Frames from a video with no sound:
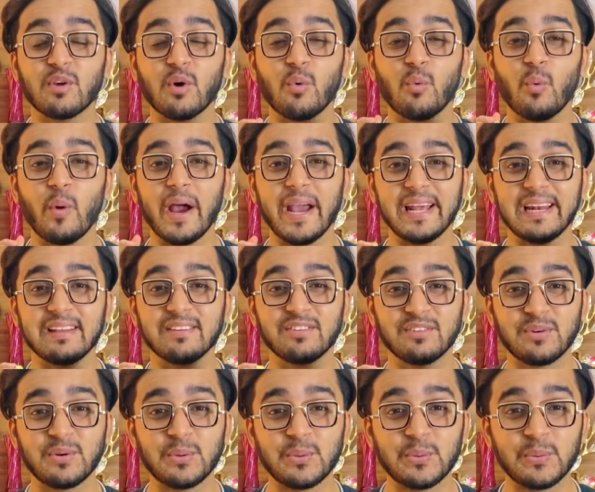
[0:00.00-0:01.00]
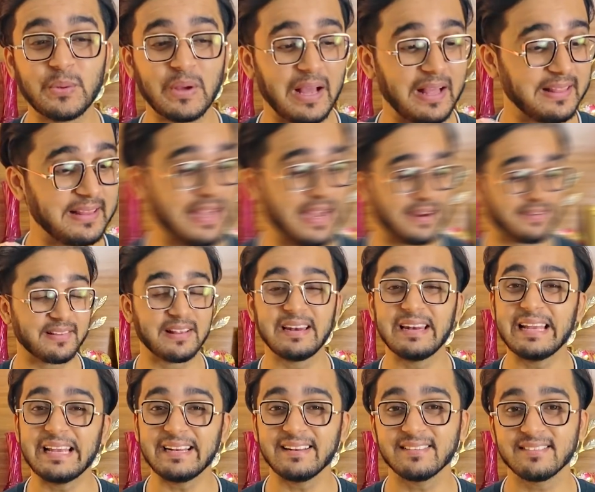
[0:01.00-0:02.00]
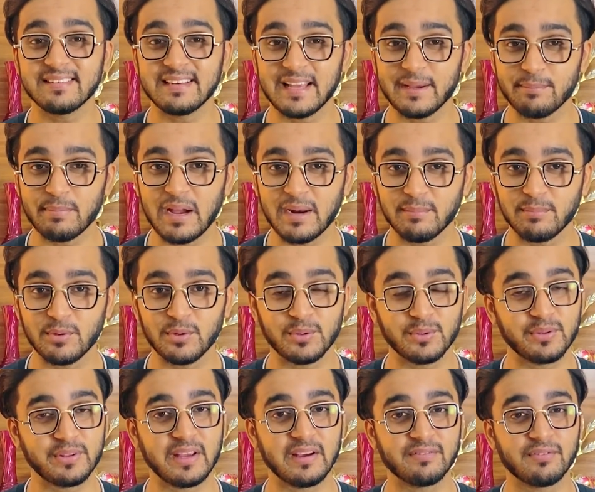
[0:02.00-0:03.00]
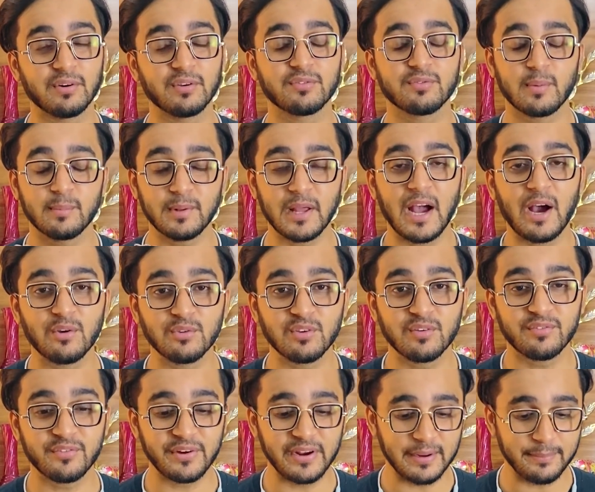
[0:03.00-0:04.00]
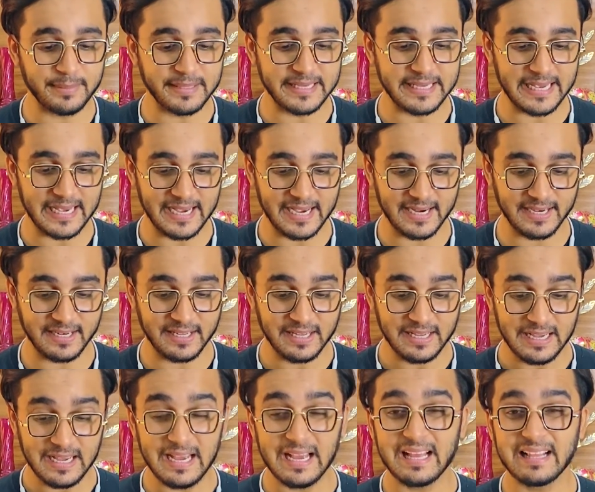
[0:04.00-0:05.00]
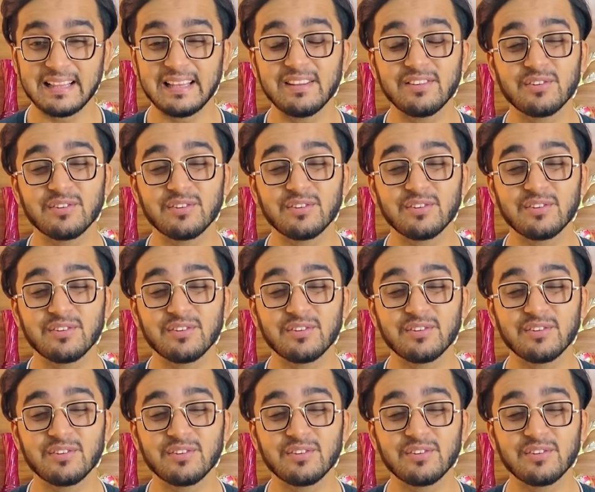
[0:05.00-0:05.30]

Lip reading: Wireless 2. They are the latest neckband Bluetooth earphones from the house of Realme, and these